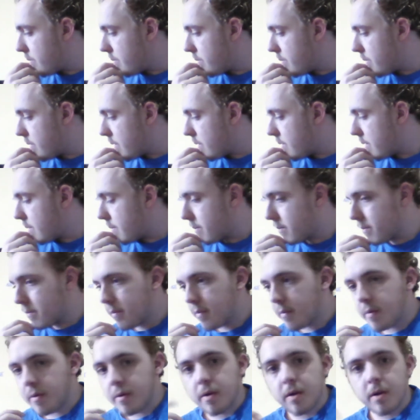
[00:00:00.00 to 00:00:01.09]
where um
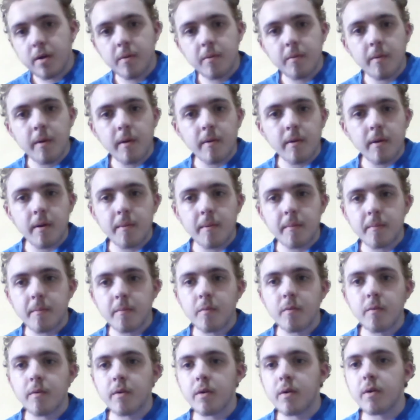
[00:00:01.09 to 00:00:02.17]

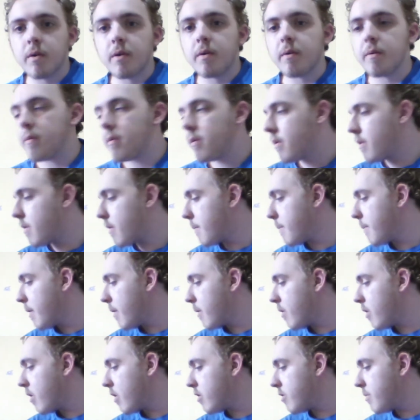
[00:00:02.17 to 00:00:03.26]
um, Bill
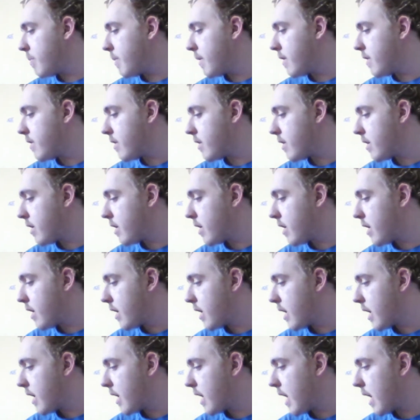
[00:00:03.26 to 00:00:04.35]
Cosby's
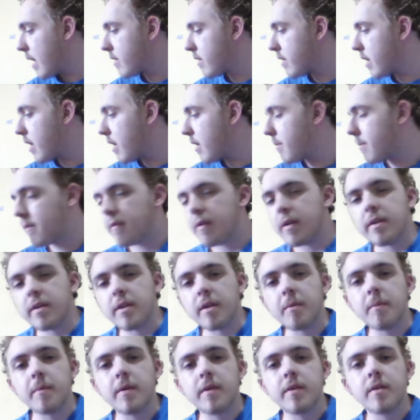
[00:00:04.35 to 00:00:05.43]
um, I think his
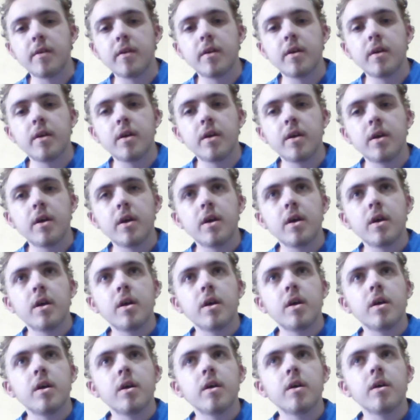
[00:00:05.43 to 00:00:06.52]
name is
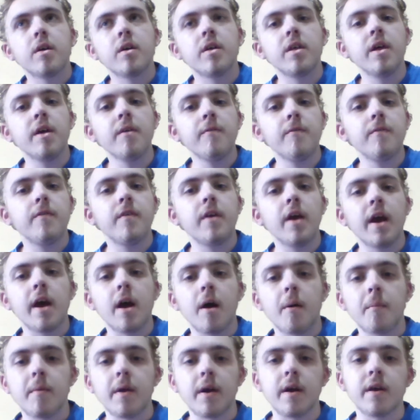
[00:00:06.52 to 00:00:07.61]
Cliff. Yeah, I'm
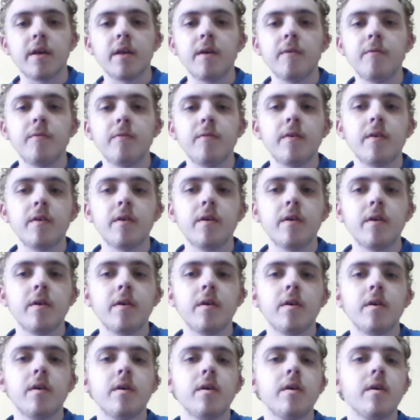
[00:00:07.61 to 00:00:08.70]
um, yeah Cliff.
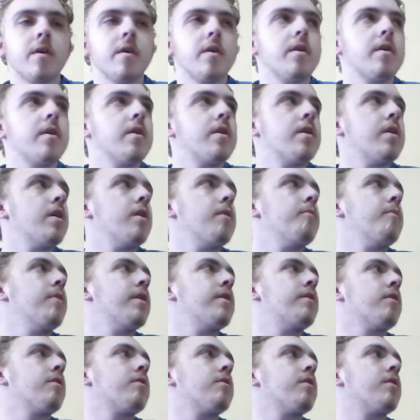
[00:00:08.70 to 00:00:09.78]
Um, yeah,
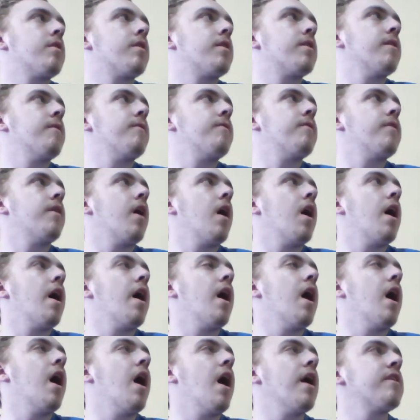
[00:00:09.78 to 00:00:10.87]
Dr. Cliff
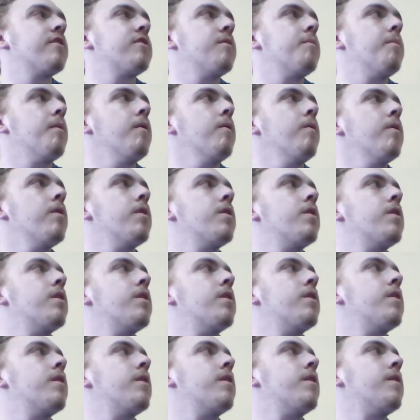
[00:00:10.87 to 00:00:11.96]
Huxtable.
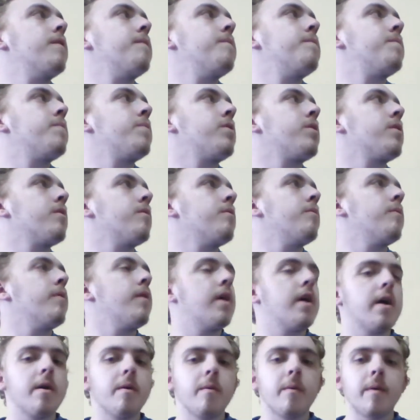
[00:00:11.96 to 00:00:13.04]
Mm,
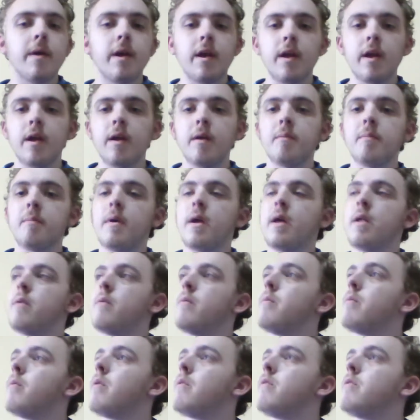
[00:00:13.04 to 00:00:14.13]
where, where him
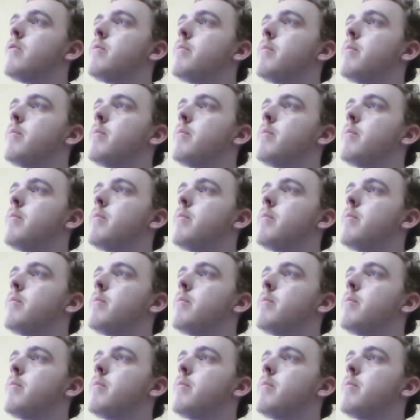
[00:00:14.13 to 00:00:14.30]
and one of his